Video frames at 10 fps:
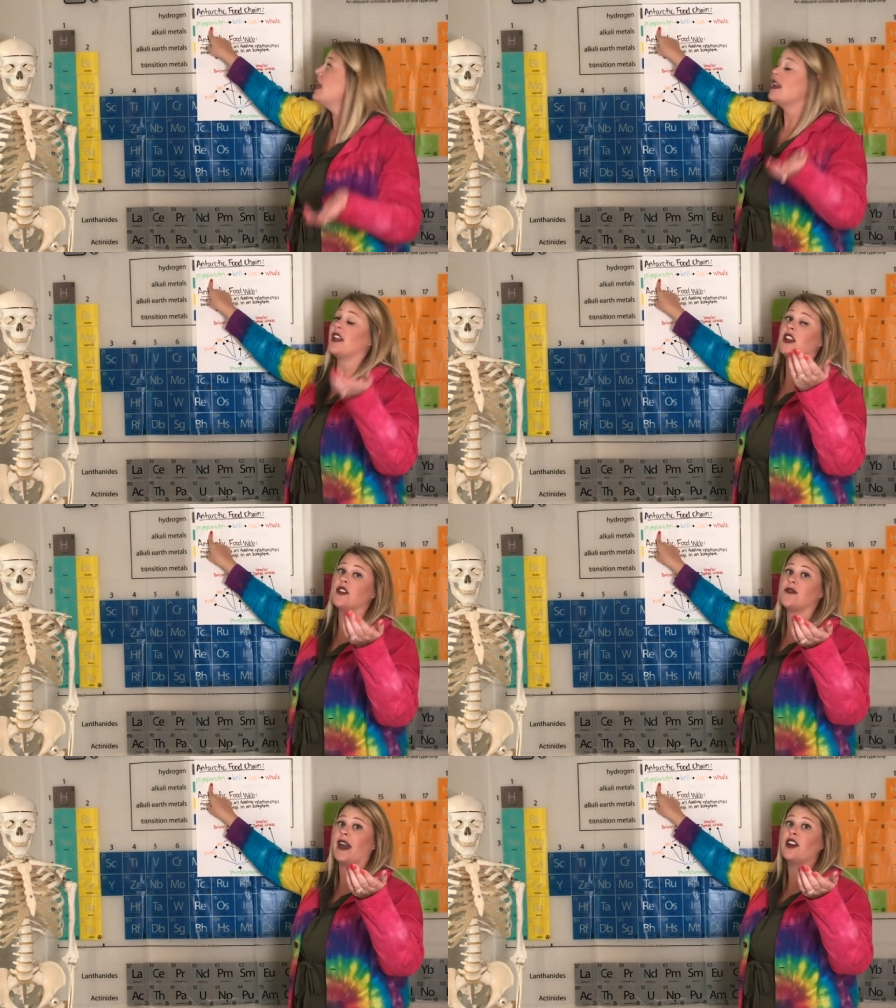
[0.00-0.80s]
Now,
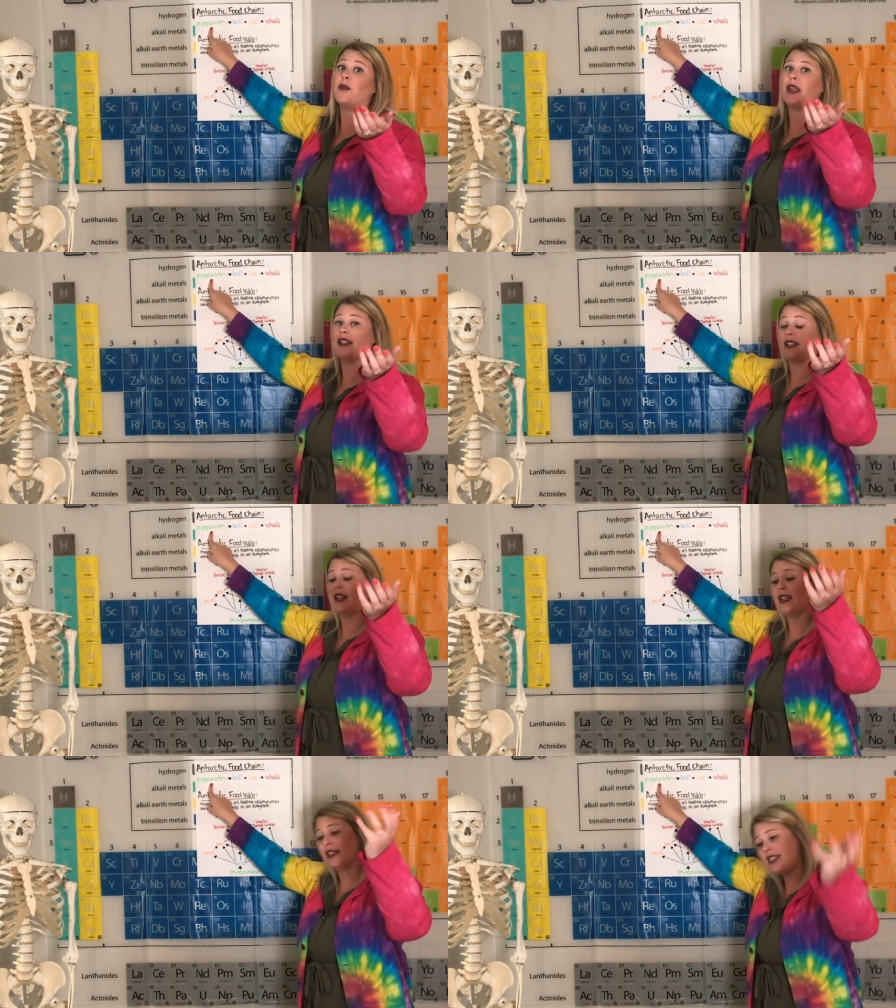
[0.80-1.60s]
those
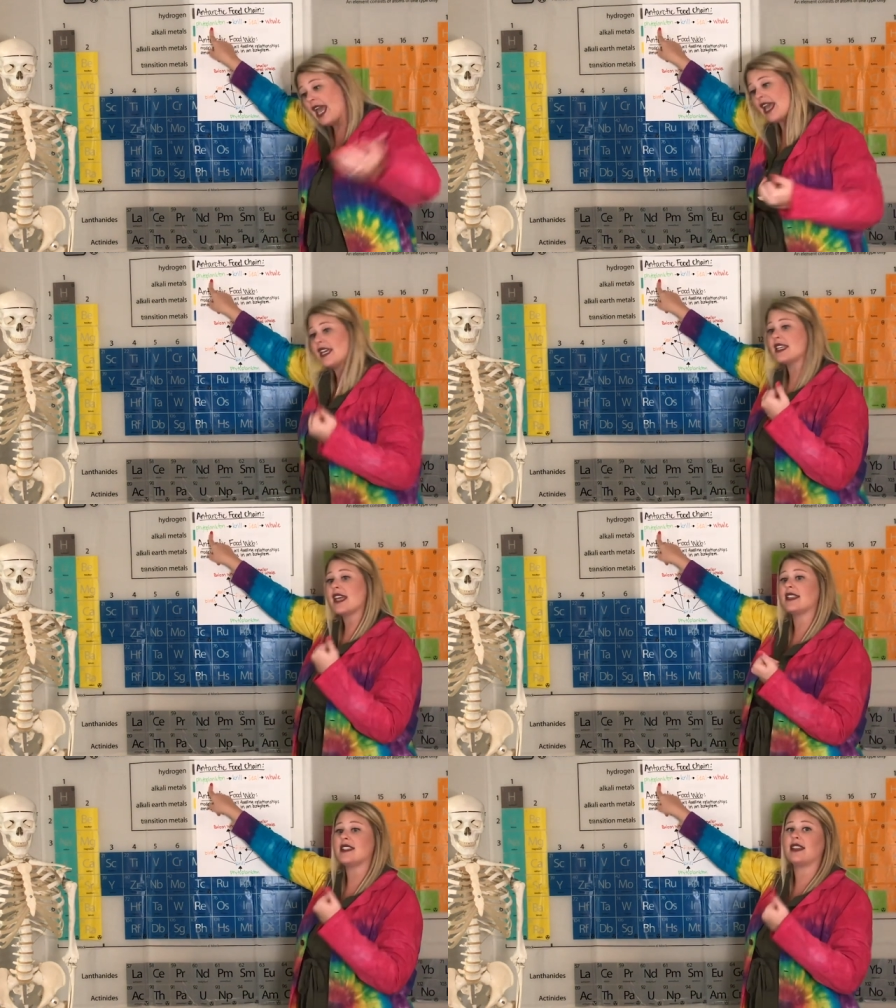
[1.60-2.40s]
phytoplankton take in
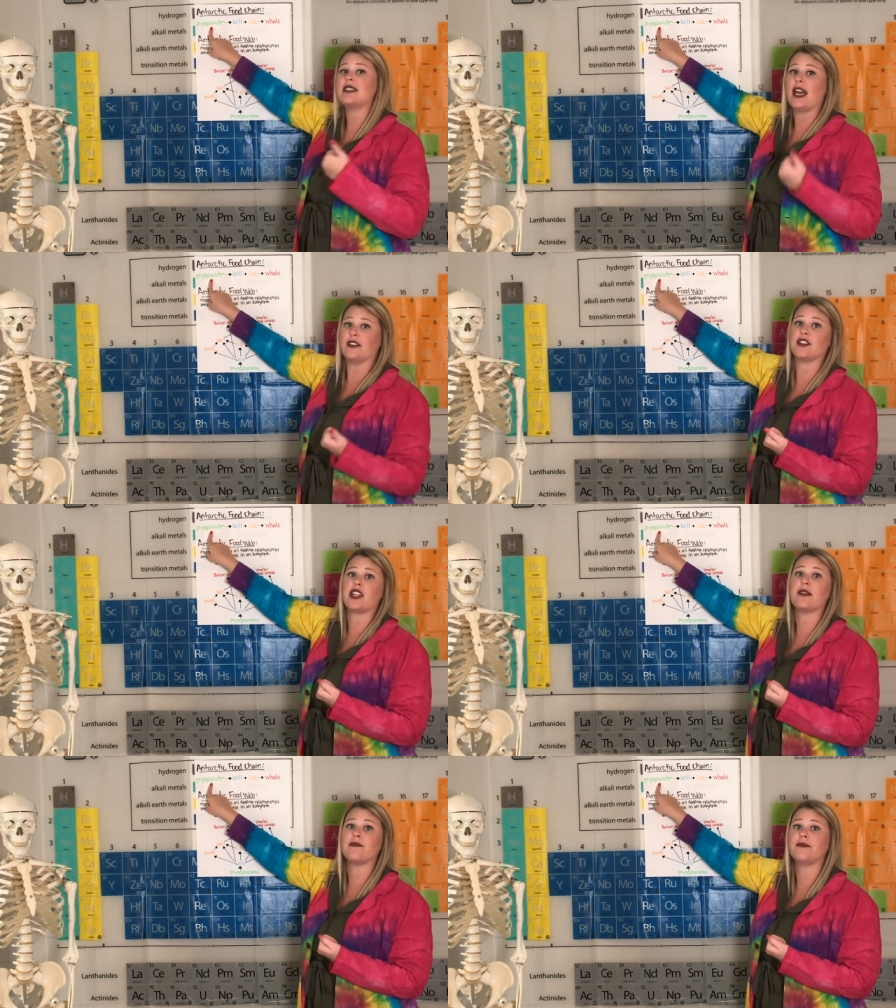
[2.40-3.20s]
that sun's
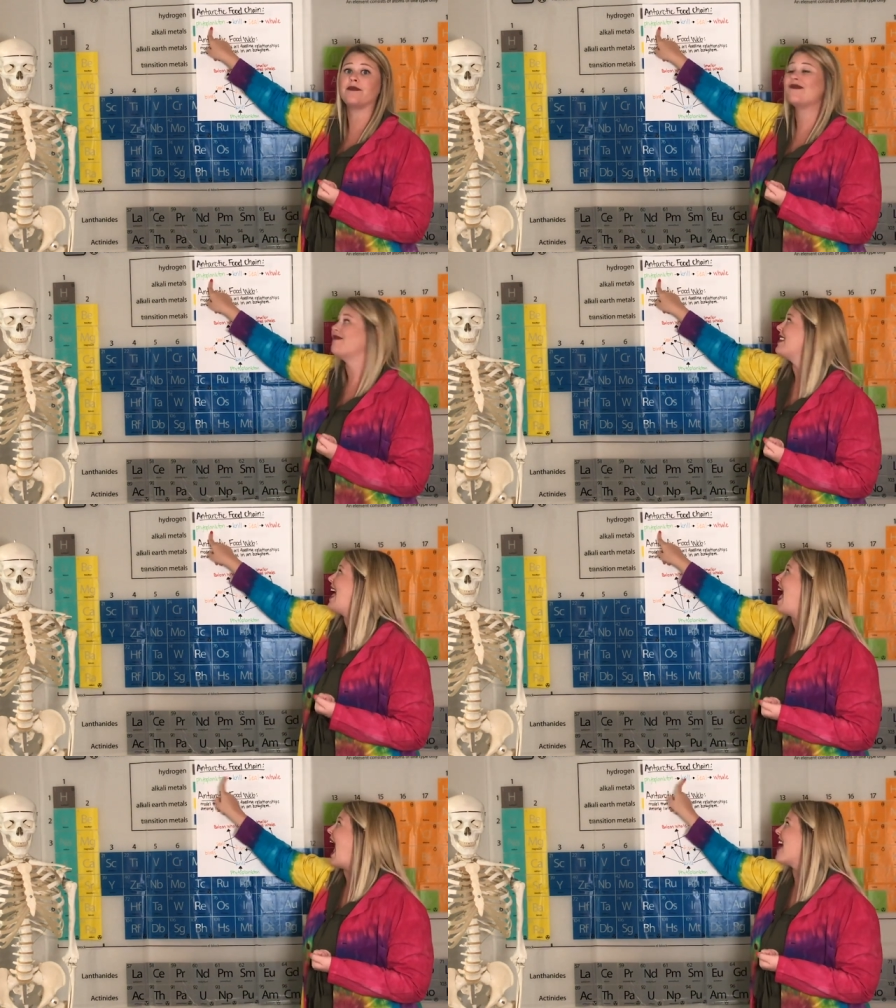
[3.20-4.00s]
energy.
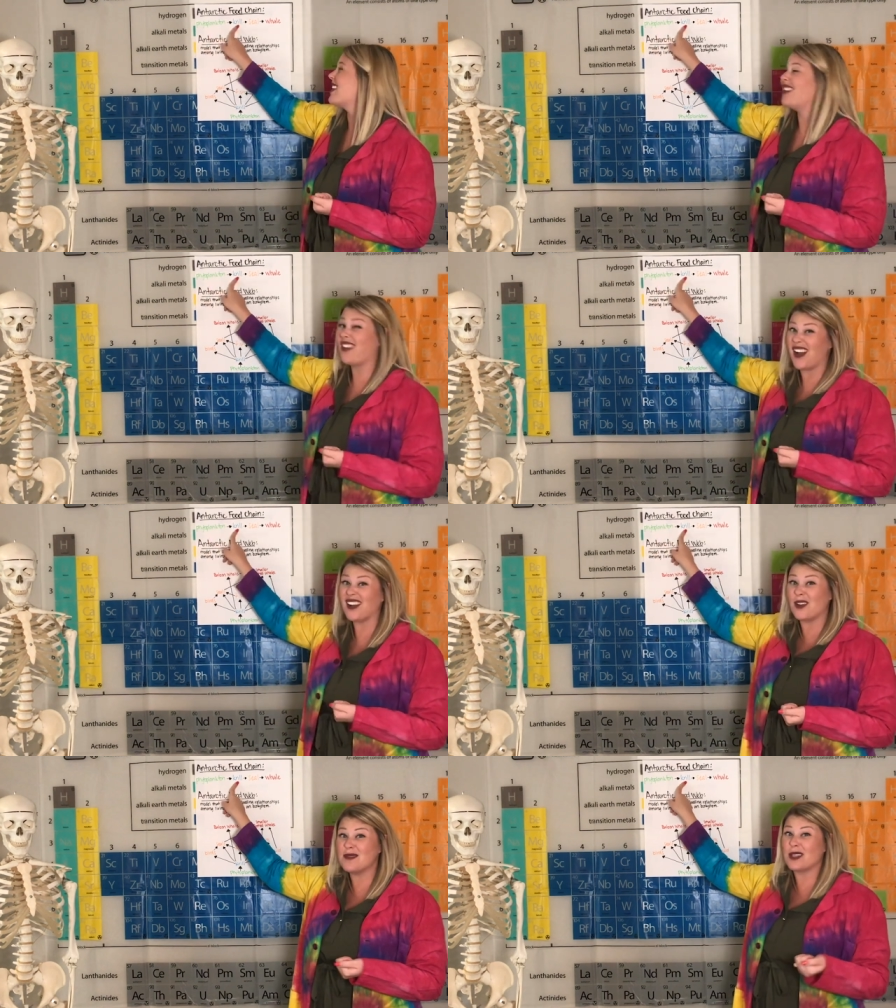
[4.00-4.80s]
And then along
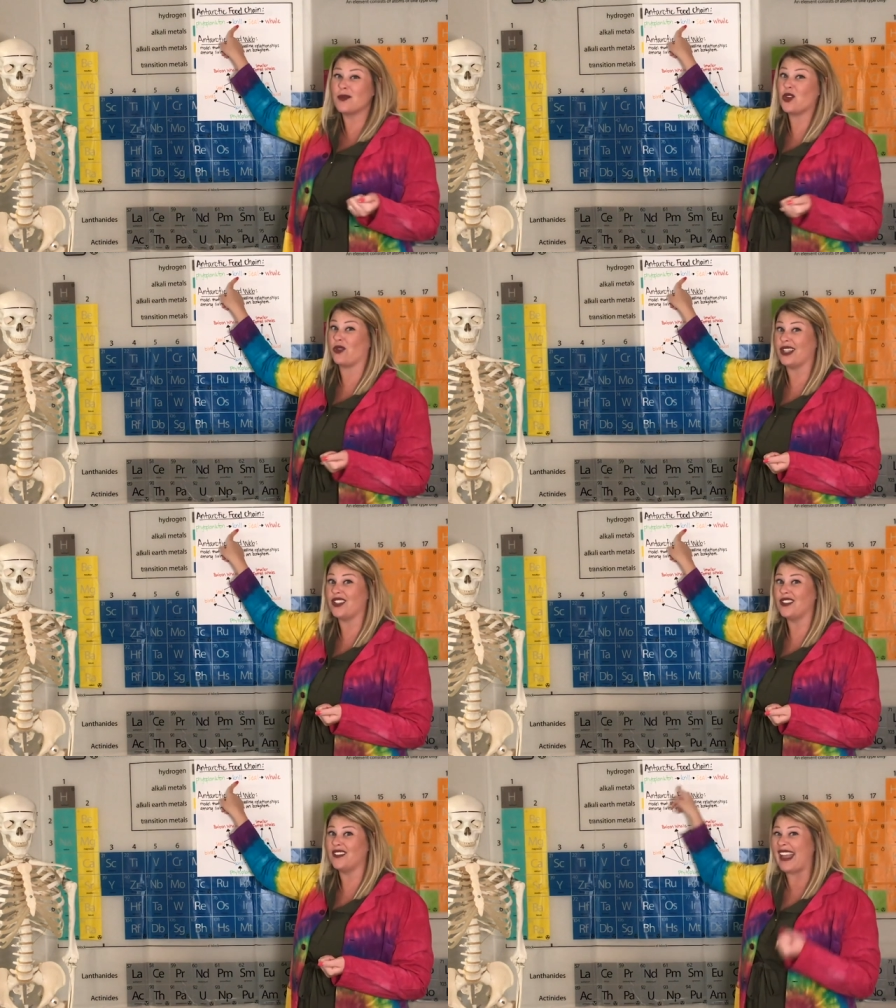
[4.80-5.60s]
comes some
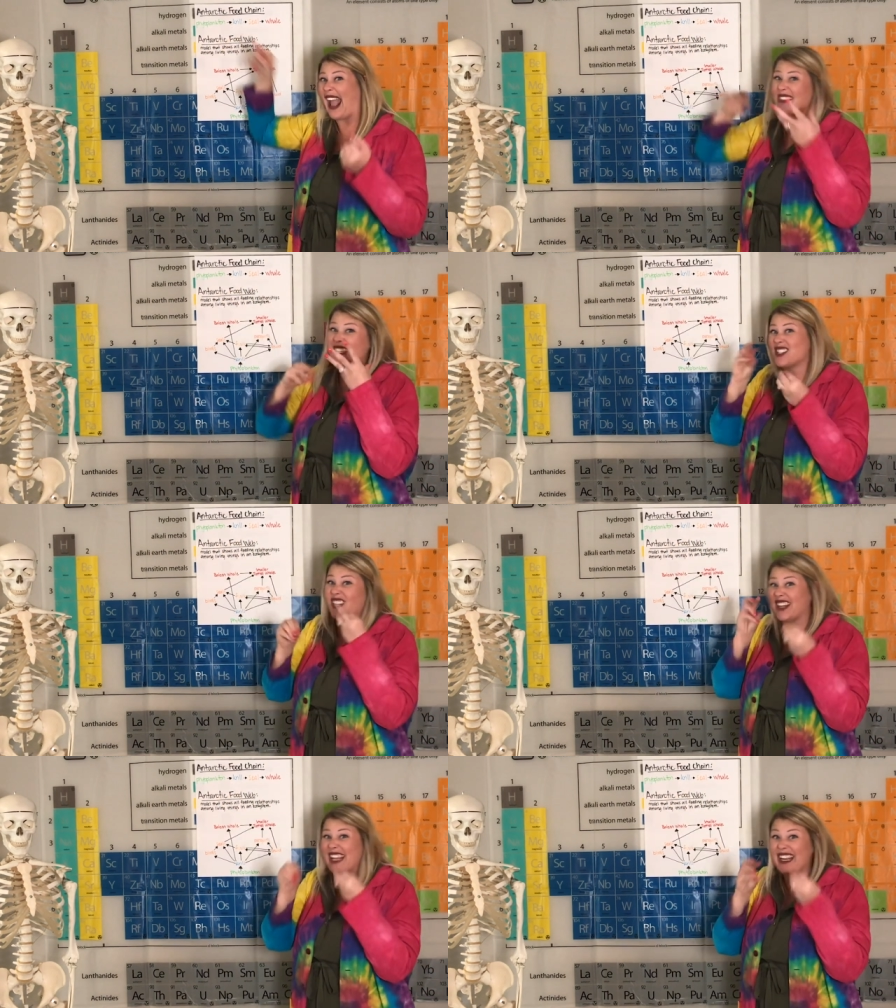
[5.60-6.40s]
krill, and they
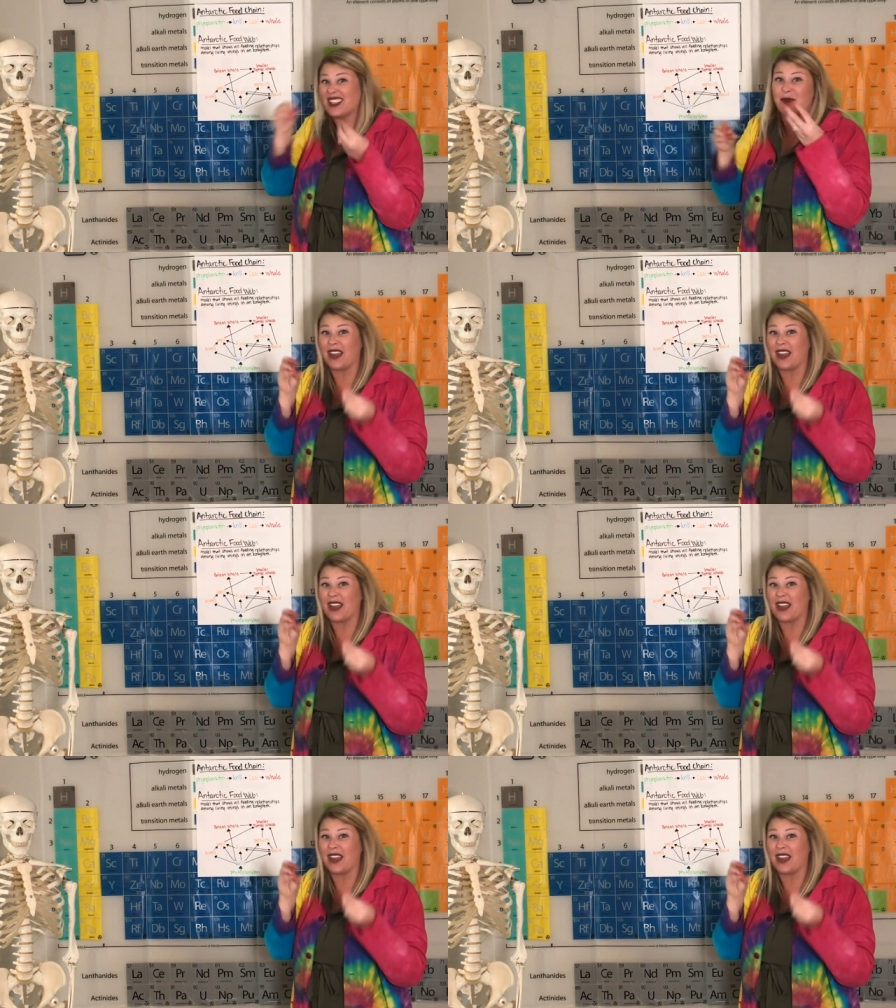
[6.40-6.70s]
start eating the